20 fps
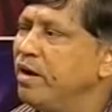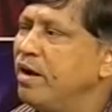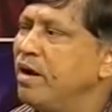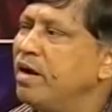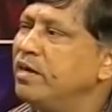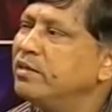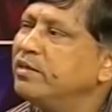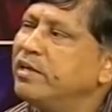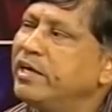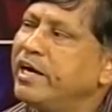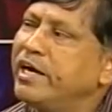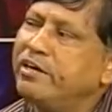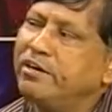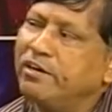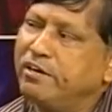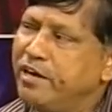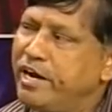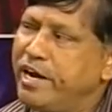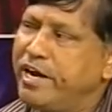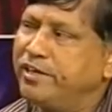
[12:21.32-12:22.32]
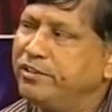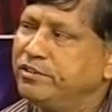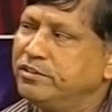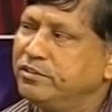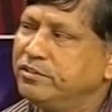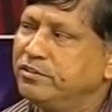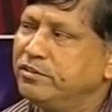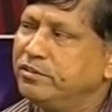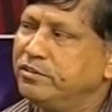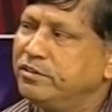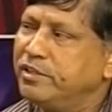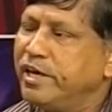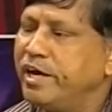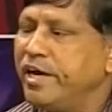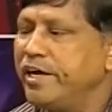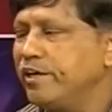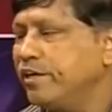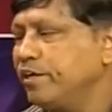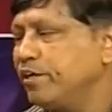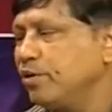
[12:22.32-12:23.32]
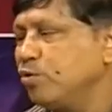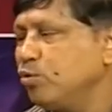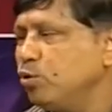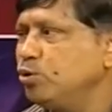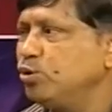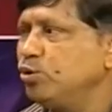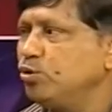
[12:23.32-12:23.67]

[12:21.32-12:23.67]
and the writer writes. The editor goes